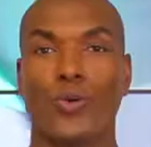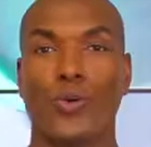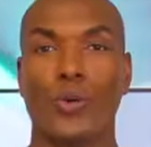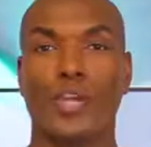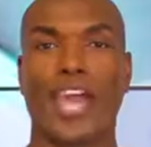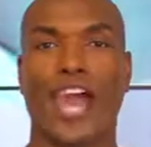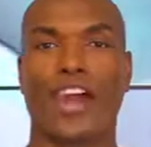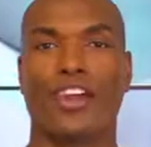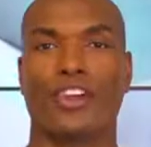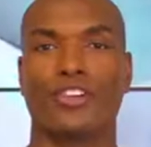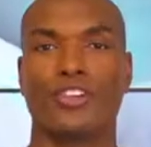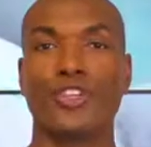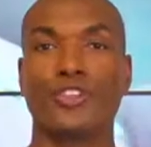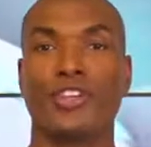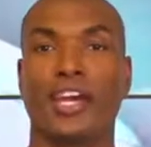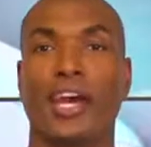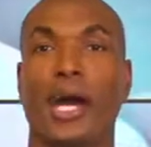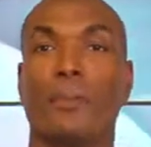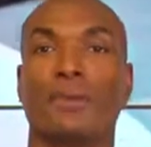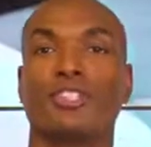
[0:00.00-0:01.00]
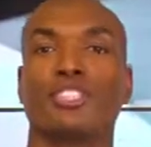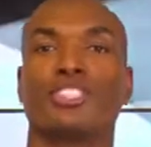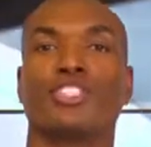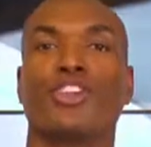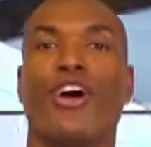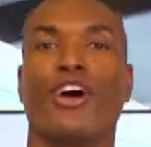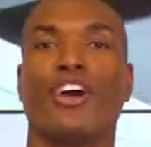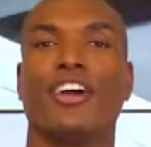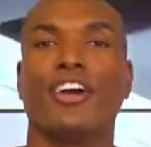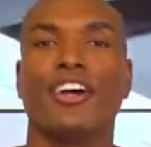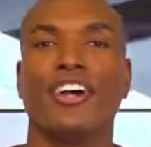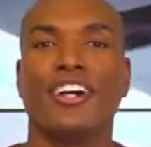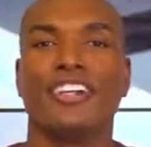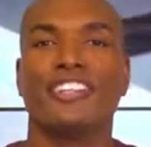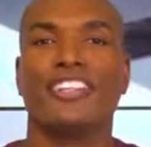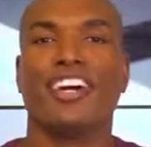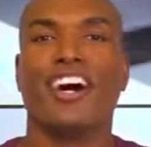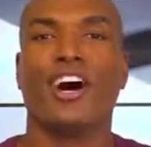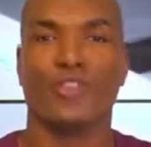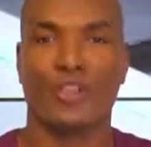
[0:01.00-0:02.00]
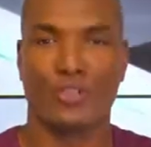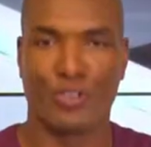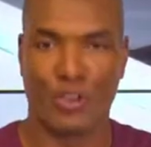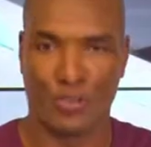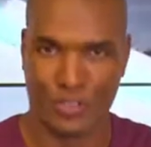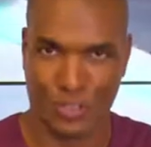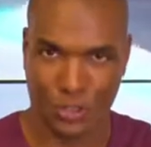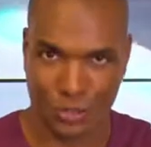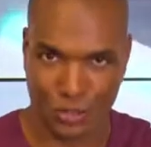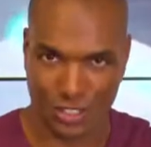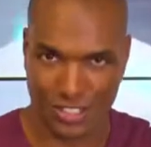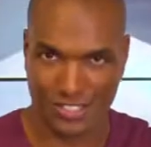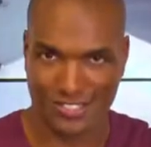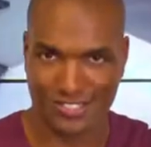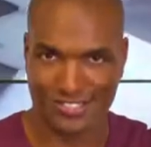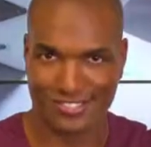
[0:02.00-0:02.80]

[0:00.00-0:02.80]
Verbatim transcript: We count on you to help us start the hovering revolution.